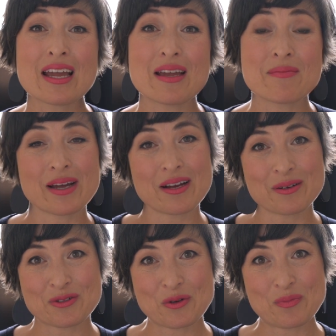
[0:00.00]
It might
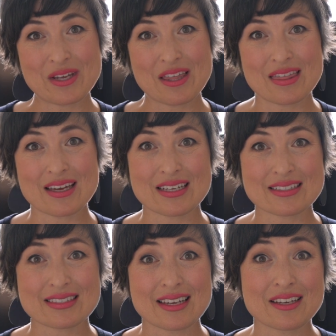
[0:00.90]
also be
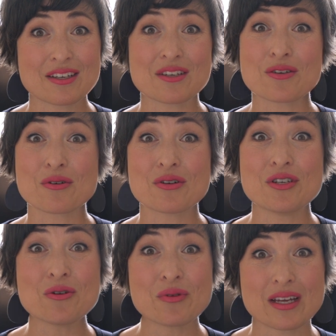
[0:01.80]
things like your
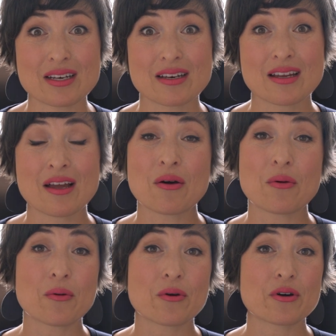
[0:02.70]
unit
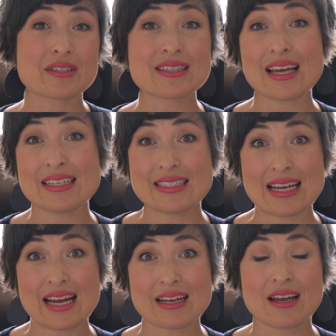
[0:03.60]
or slide
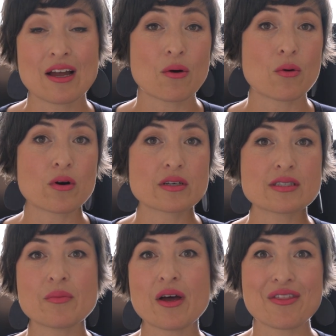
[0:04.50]
deck or
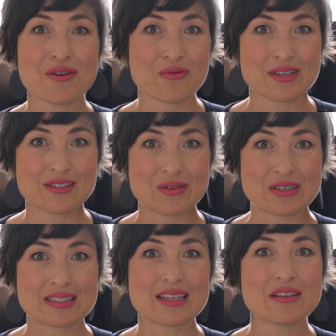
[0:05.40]
some other
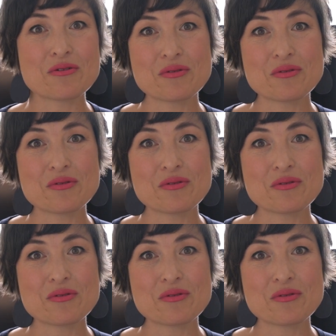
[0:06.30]
resource that you